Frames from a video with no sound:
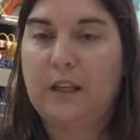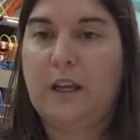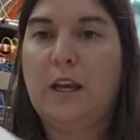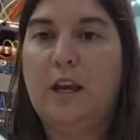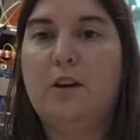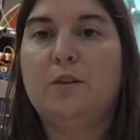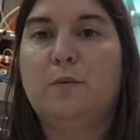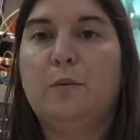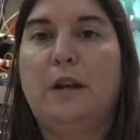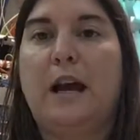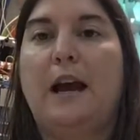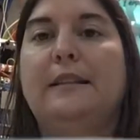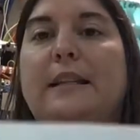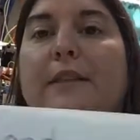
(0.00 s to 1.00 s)
Here's what
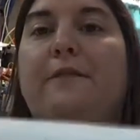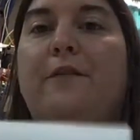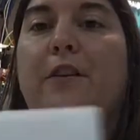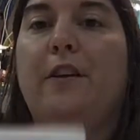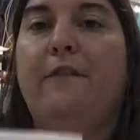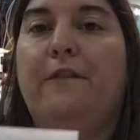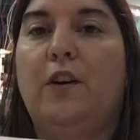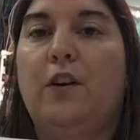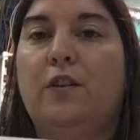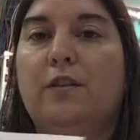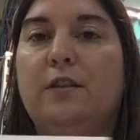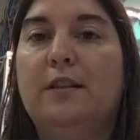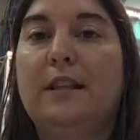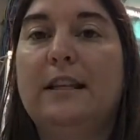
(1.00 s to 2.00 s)
I did for the
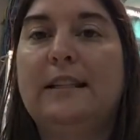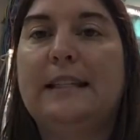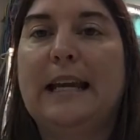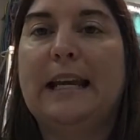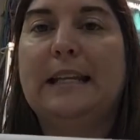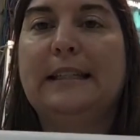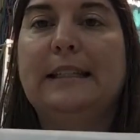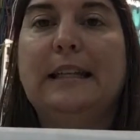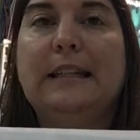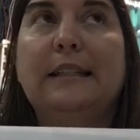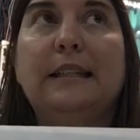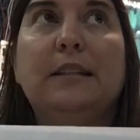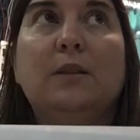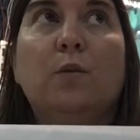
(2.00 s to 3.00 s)
second
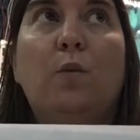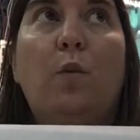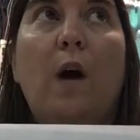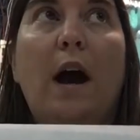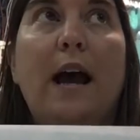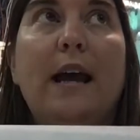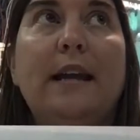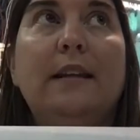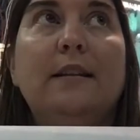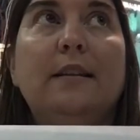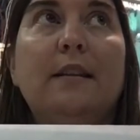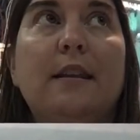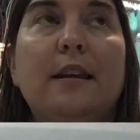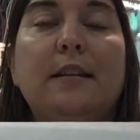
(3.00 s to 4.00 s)
sentence.
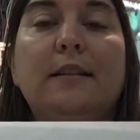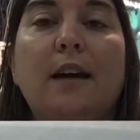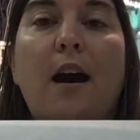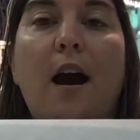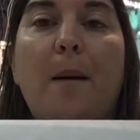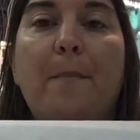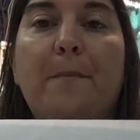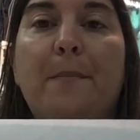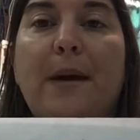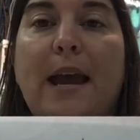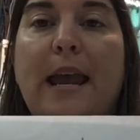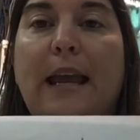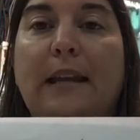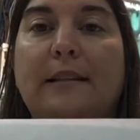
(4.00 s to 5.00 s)
Wind the top
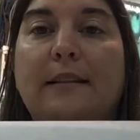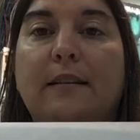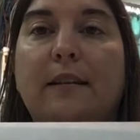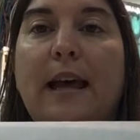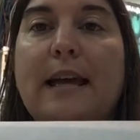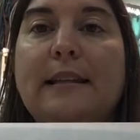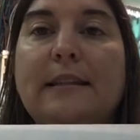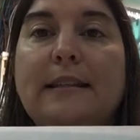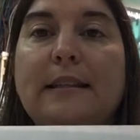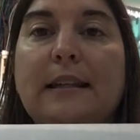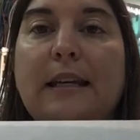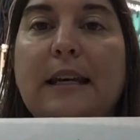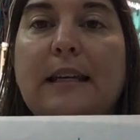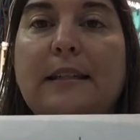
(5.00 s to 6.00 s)
and let
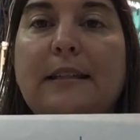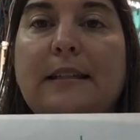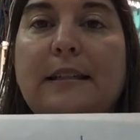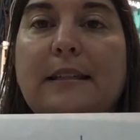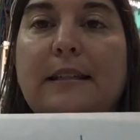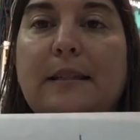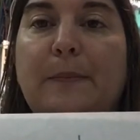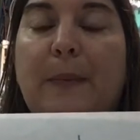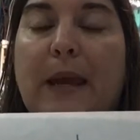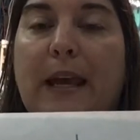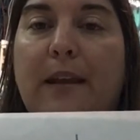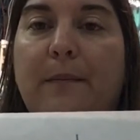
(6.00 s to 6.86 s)
it spin.